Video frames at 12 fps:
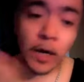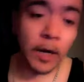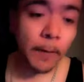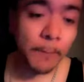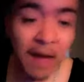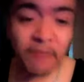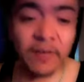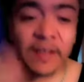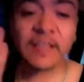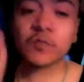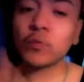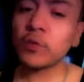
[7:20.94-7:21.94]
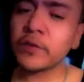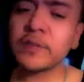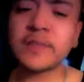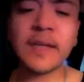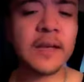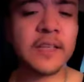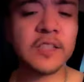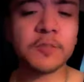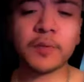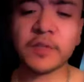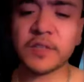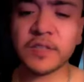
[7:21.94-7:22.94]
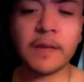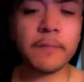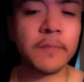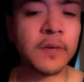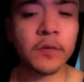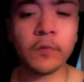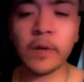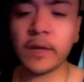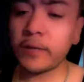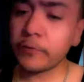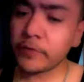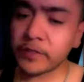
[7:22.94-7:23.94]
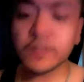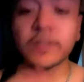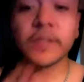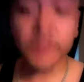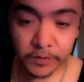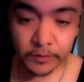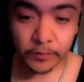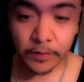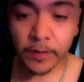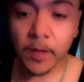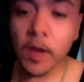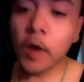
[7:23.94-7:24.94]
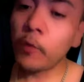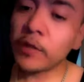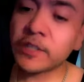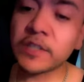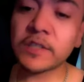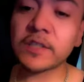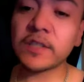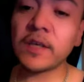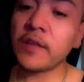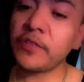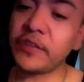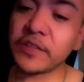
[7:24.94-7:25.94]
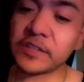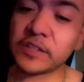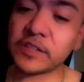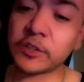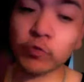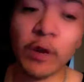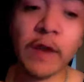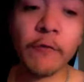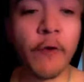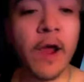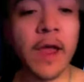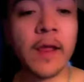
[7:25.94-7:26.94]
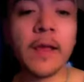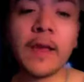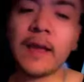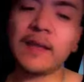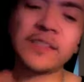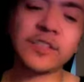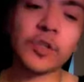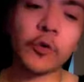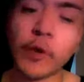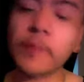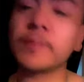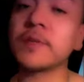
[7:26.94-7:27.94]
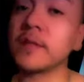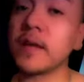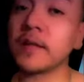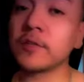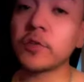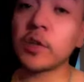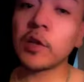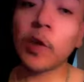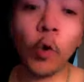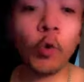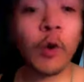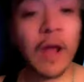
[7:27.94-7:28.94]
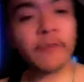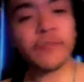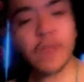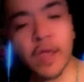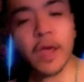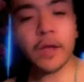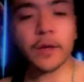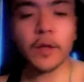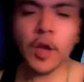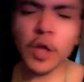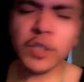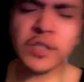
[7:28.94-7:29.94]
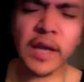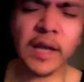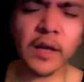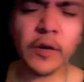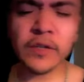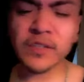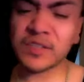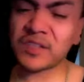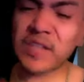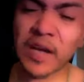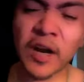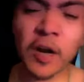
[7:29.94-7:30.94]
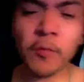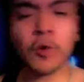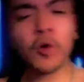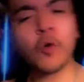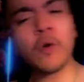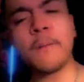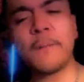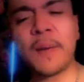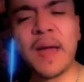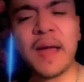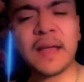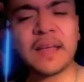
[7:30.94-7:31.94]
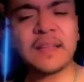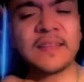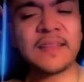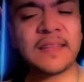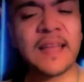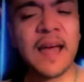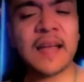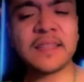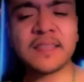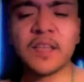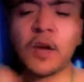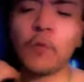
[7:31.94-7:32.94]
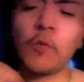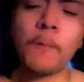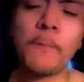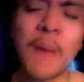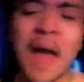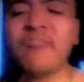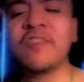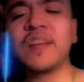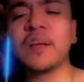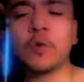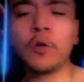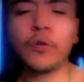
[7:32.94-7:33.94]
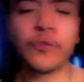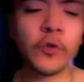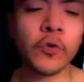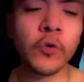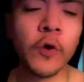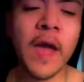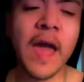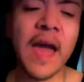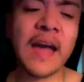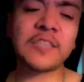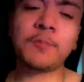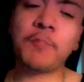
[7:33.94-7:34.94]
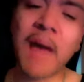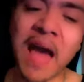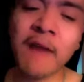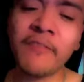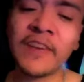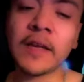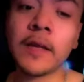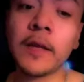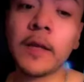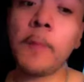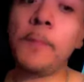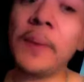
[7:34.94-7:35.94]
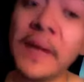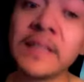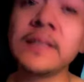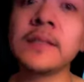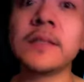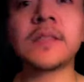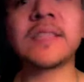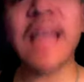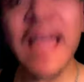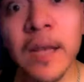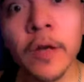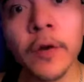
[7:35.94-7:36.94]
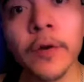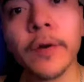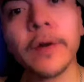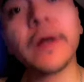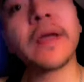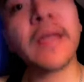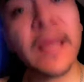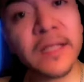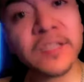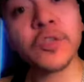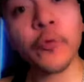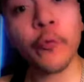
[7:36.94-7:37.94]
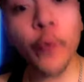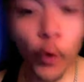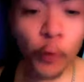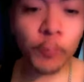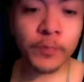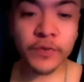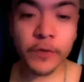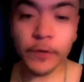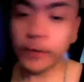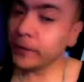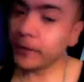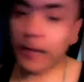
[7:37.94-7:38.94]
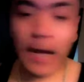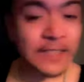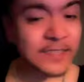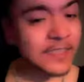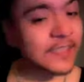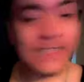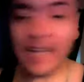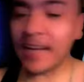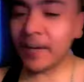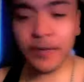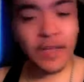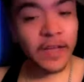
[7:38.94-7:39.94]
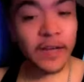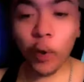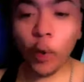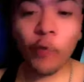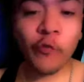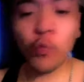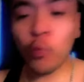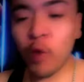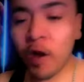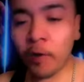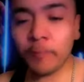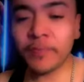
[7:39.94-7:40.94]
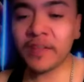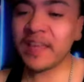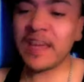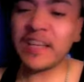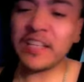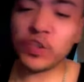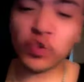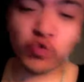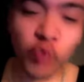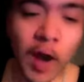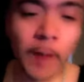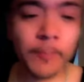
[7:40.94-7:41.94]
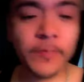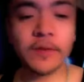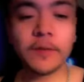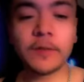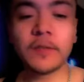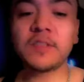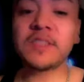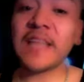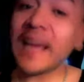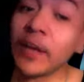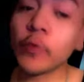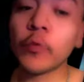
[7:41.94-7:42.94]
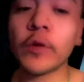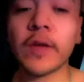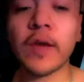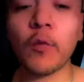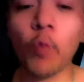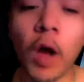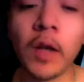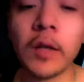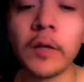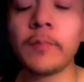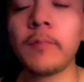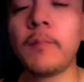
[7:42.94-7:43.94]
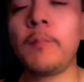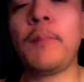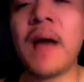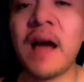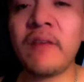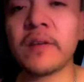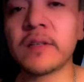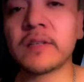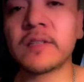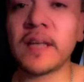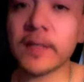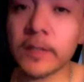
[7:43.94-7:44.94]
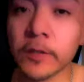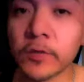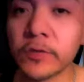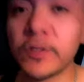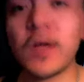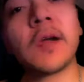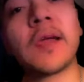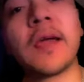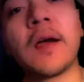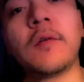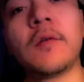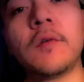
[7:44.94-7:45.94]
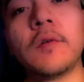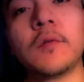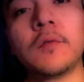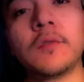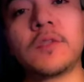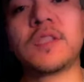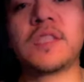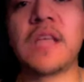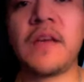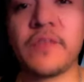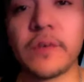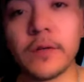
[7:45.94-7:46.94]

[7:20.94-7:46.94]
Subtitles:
Pavlik has one of the deadliest punches at middleweight in recent history, which is the straight right, and it's a kryptonite to the low left hand. Taylor is terrible going back, and that's what Pavlik will do as Pavlik pins Taylor against the ropes. I see Taylor getting overwhelmed, getting dropped. Taylor will get walloped. Pavlik technical knockout 7.